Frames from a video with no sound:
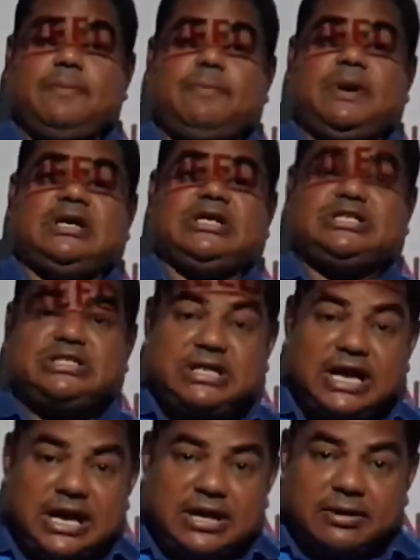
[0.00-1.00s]
but
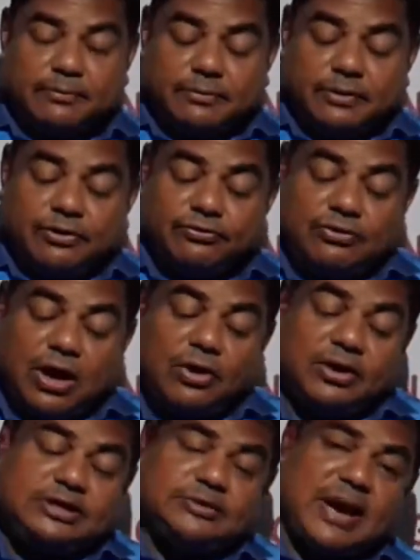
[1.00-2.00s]
still
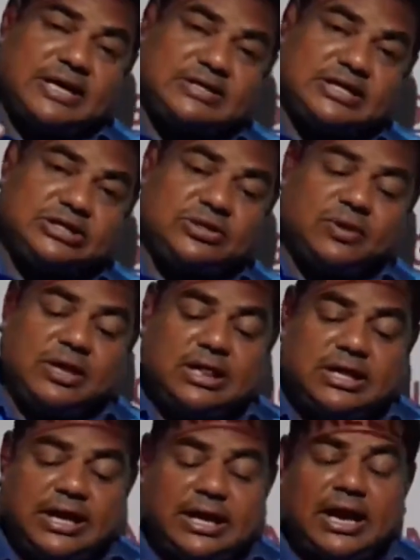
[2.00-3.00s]
flower is
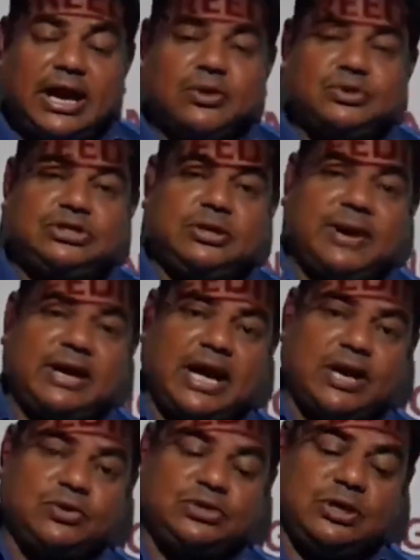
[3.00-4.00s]
bisexual. Their androecium and
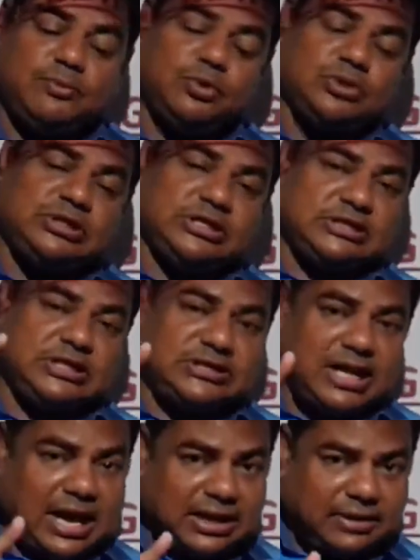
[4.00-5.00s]
gynoecium, both sexes
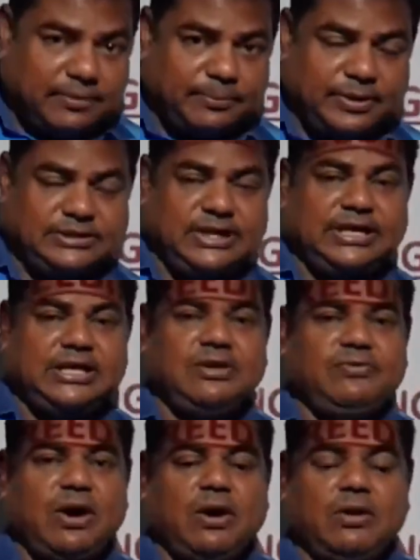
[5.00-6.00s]
are present in
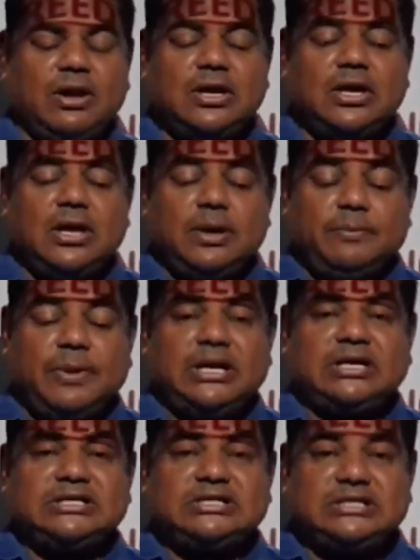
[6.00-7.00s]
the flower,
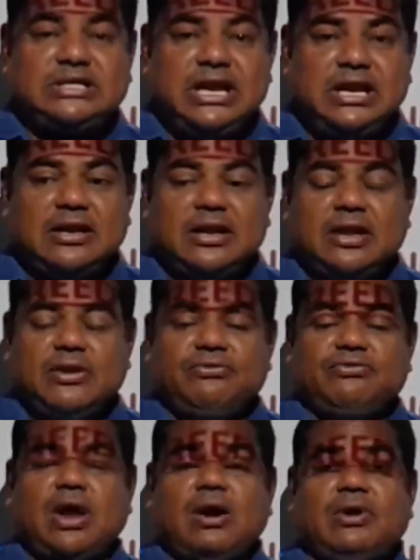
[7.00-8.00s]
but still
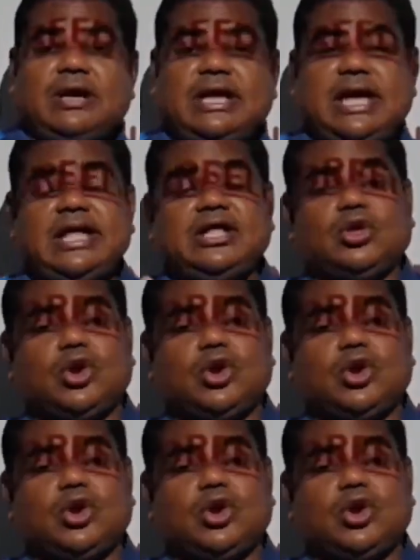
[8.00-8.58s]
flower gain